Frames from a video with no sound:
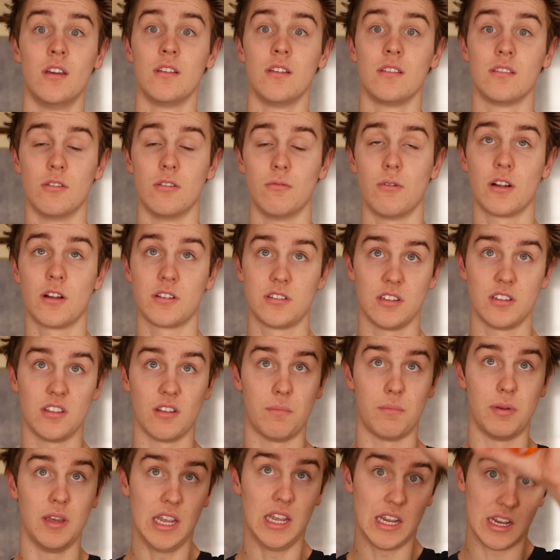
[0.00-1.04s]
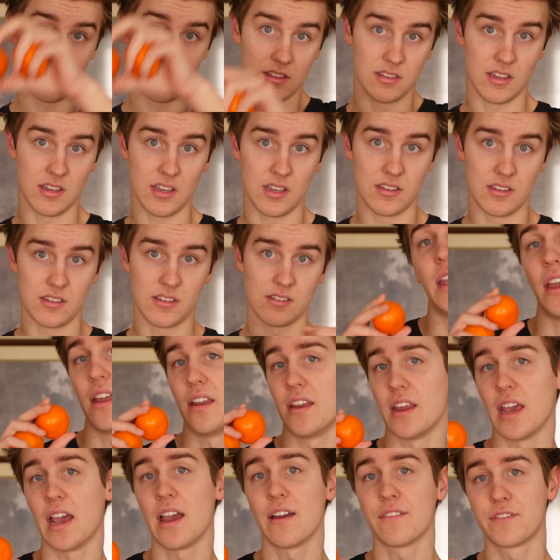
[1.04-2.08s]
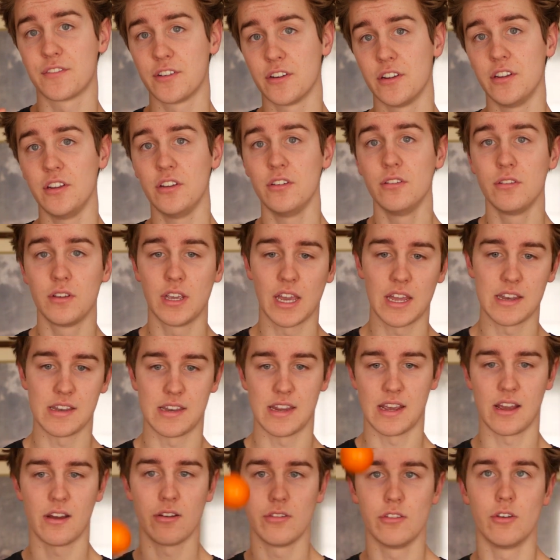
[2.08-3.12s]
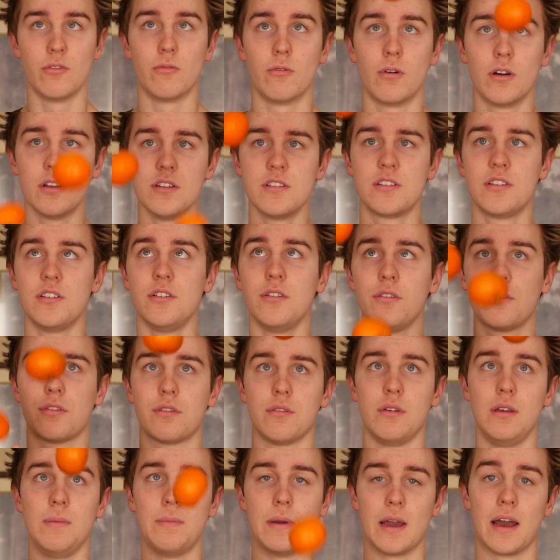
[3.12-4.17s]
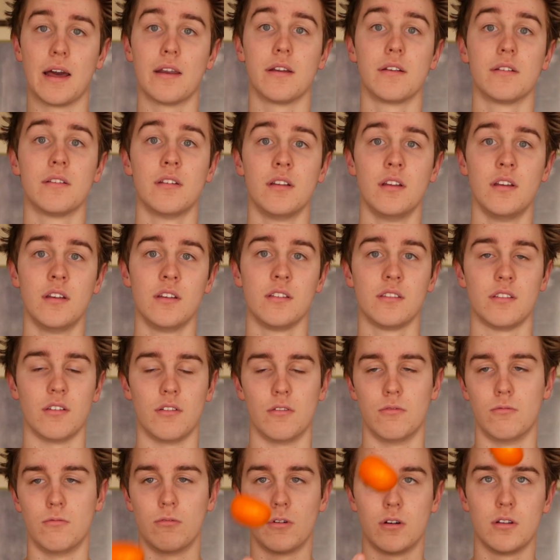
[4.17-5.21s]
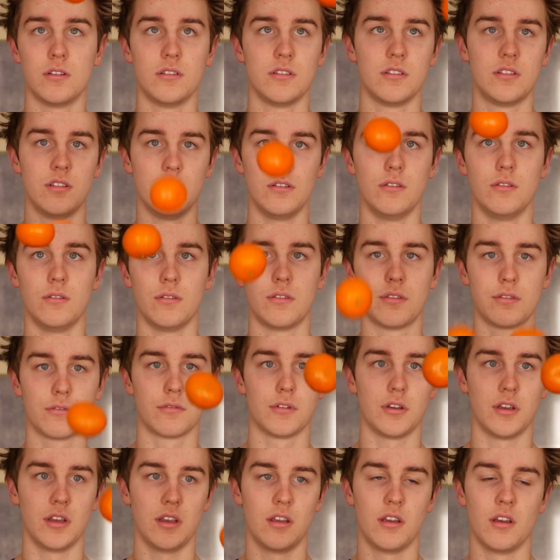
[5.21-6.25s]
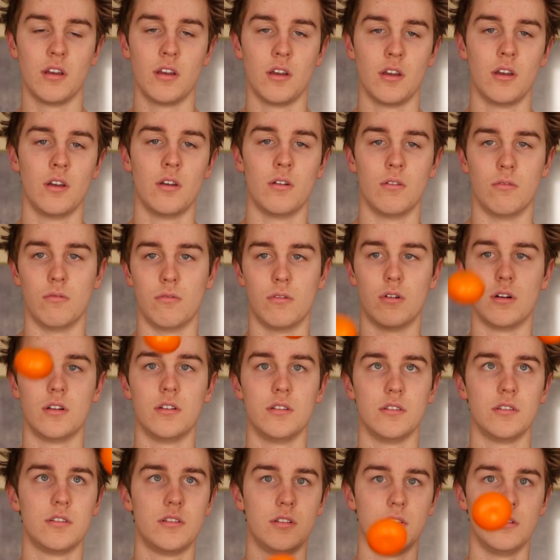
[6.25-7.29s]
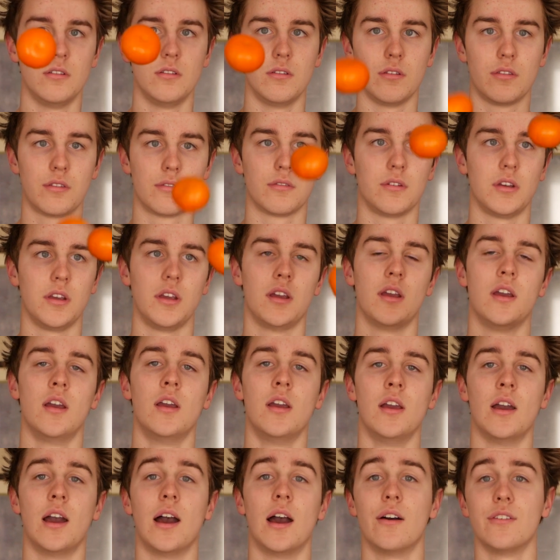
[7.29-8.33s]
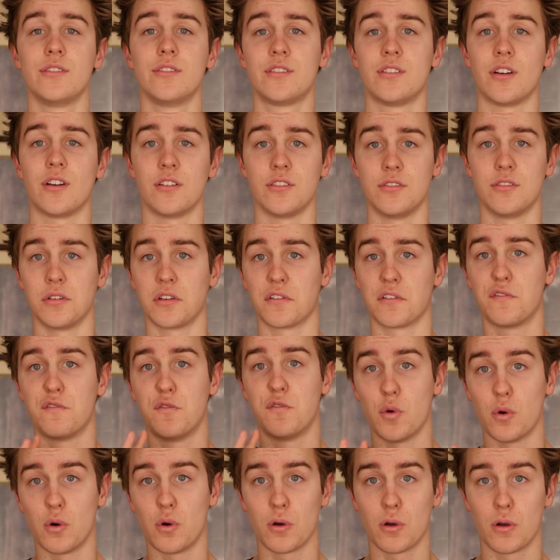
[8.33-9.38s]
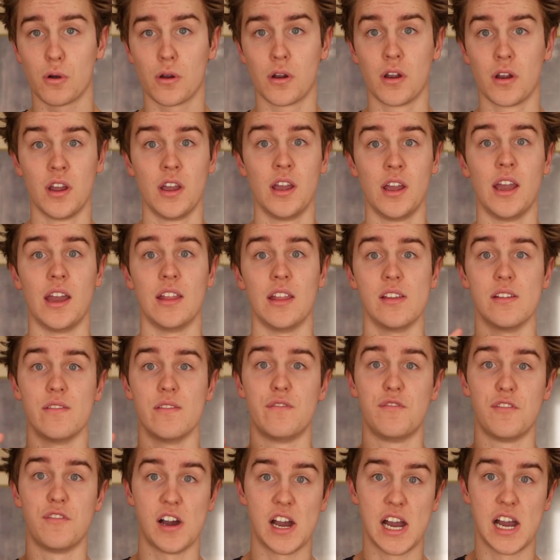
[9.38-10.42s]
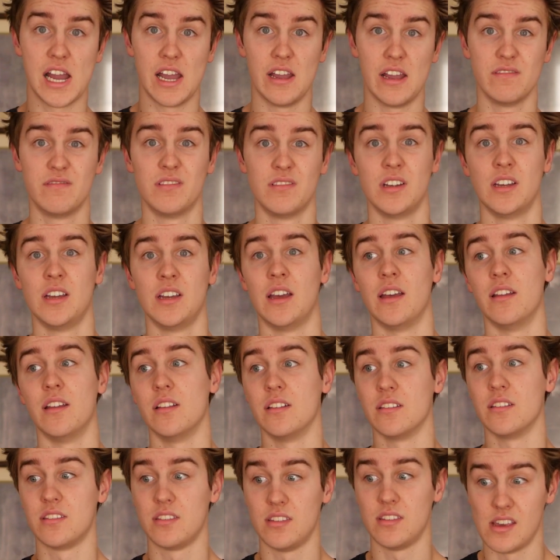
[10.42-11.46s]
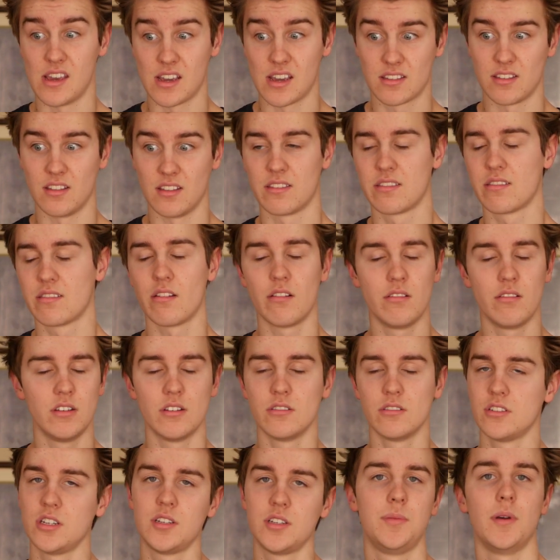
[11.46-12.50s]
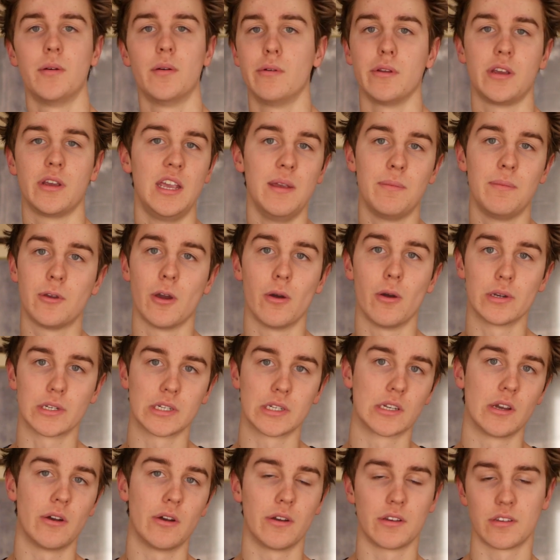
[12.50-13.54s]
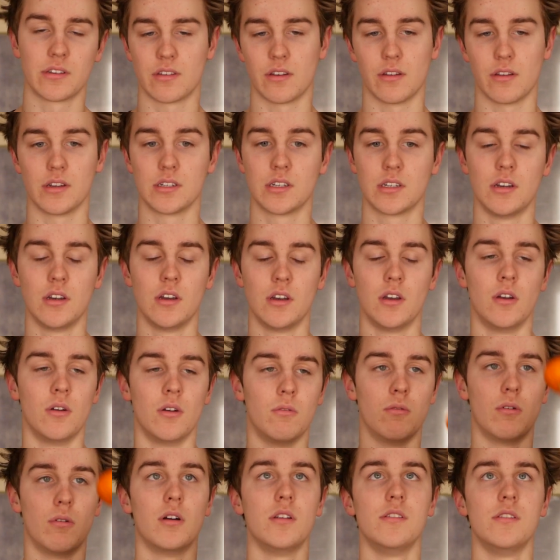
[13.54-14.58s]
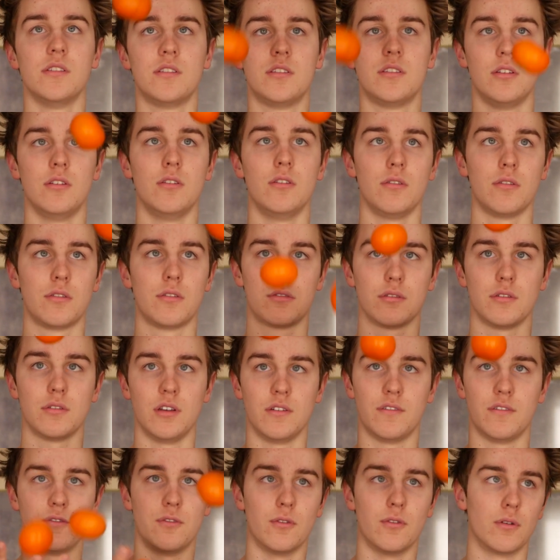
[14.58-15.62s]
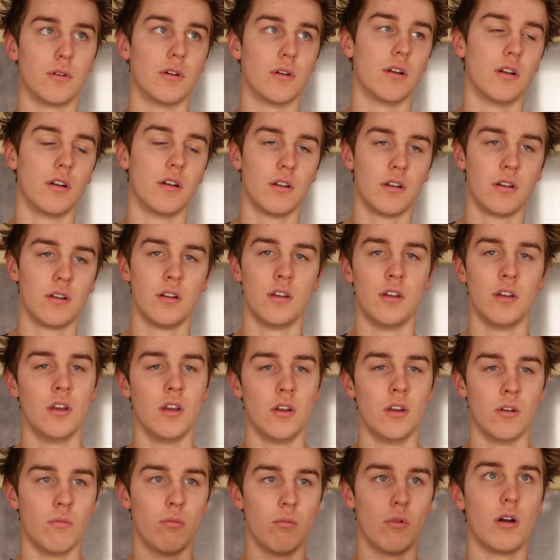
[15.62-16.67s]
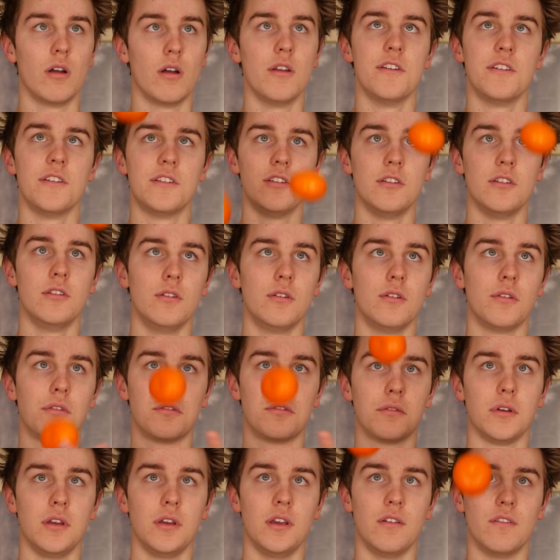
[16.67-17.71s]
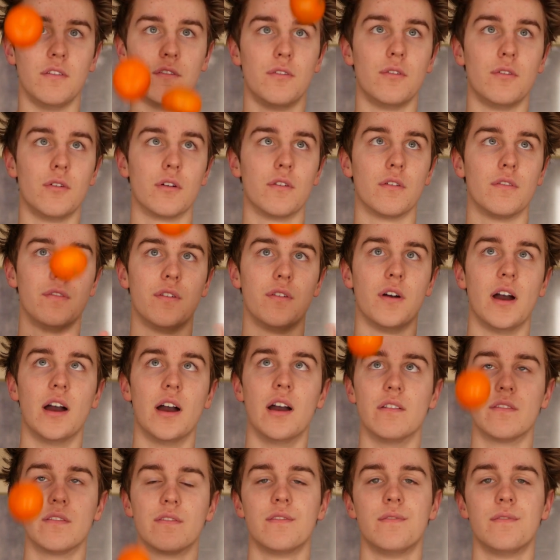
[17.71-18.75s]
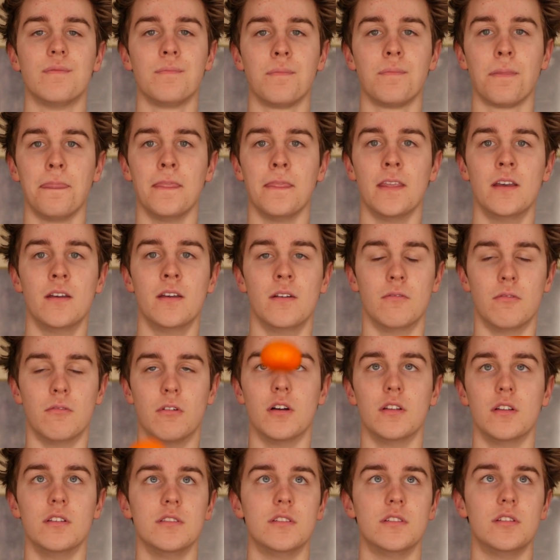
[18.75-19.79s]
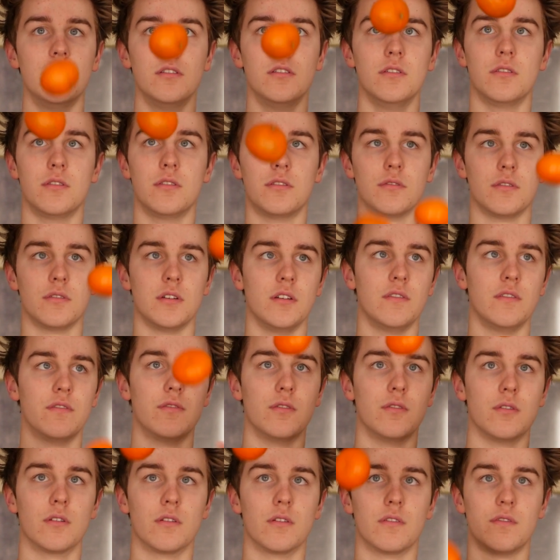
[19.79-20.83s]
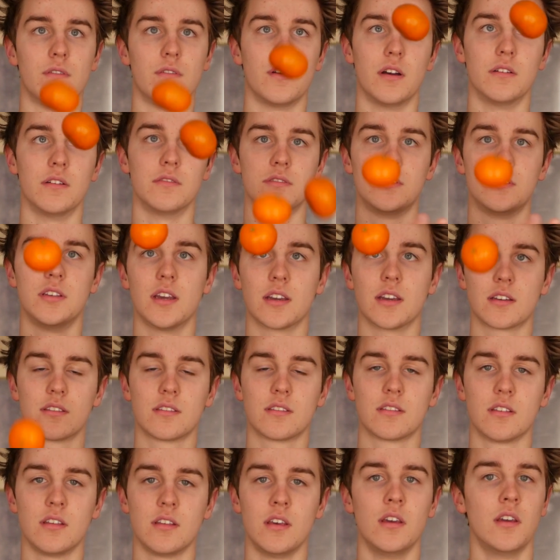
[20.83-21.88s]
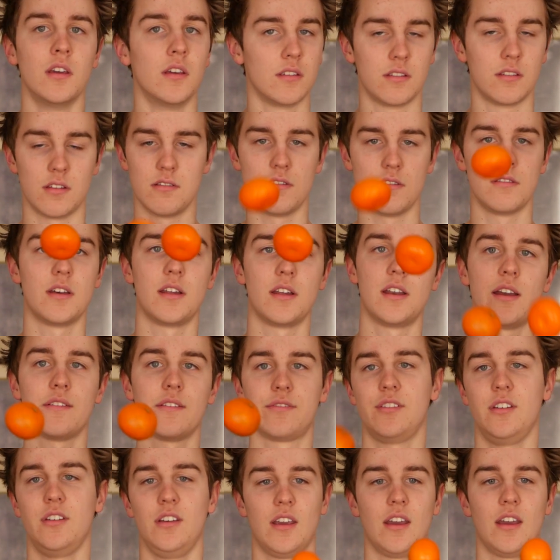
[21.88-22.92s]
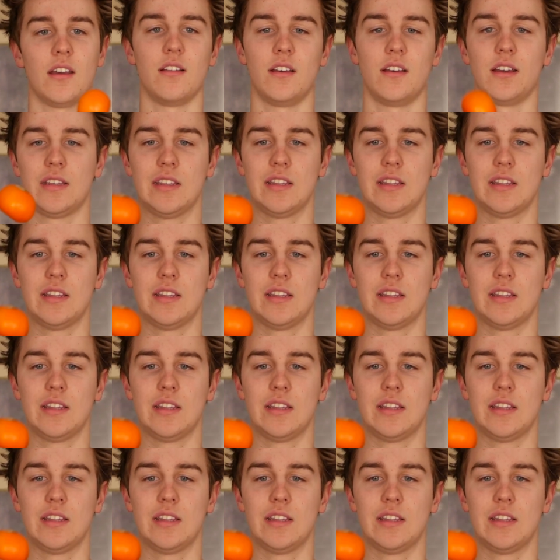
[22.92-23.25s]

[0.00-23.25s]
So watching the peak is the easiest. And after you get down the 1, 2, 3 pattern, so 1, 2, 3, 1, 2, 3, I would start doing 4, and then 5, and then 6, and slowly you'll just be able to keep going and going. So like 1, 2, 3, 4, 1, 2, 3, 4, 5, 1, 2, 3, 4, 5, 6. So then after you get like